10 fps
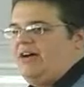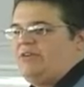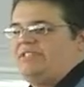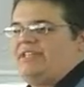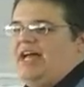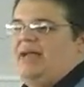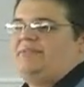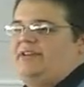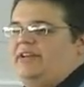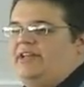now, and it was
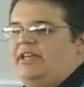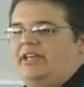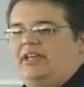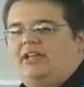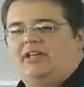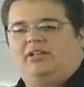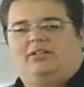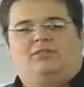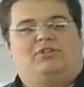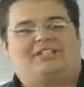time to
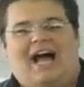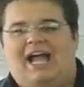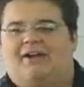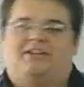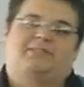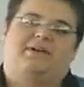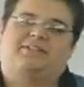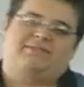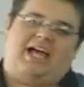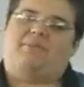retire and
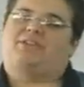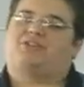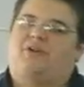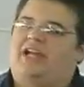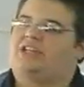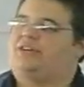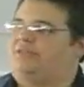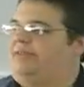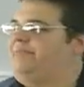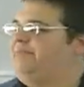spend some time with his
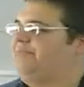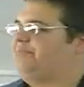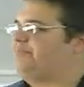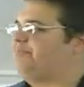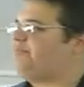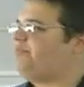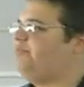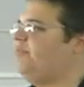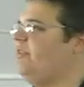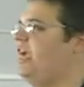grandchildren.
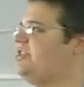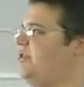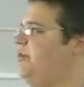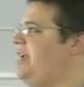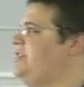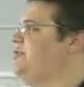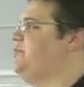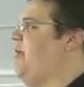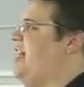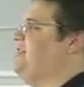And so he went
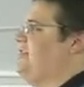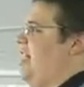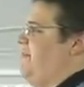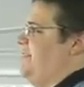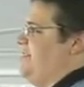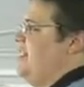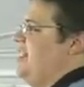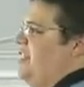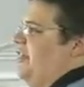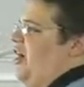into his boss's office,
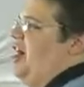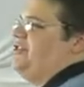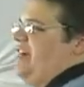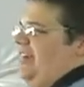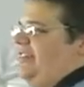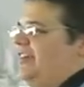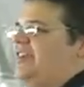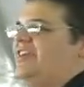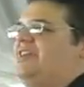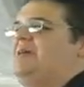the
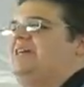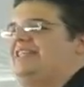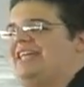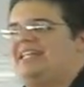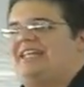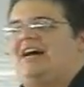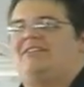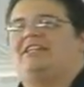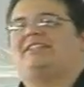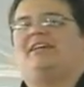contractor. He sat
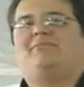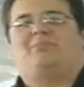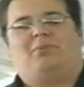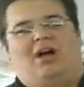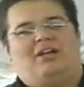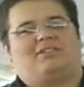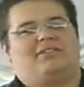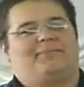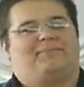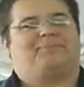down and he said,
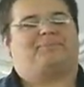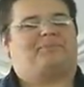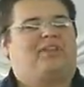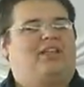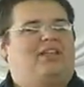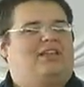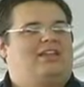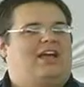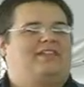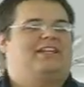"Boss,
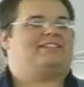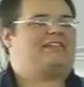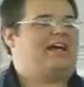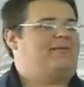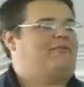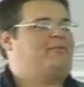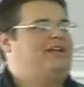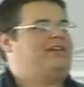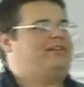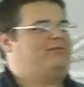I think it's time for
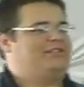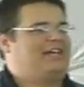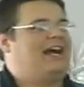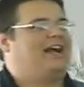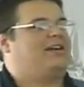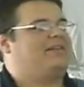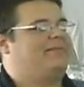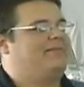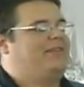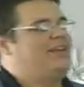me to retire."
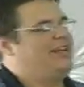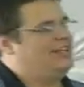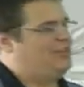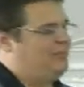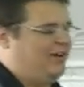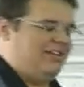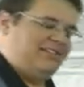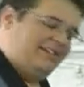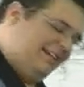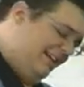So the
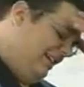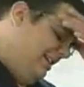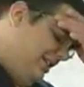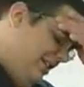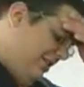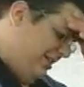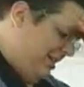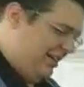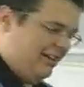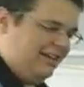boss,
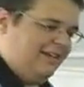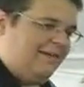he said,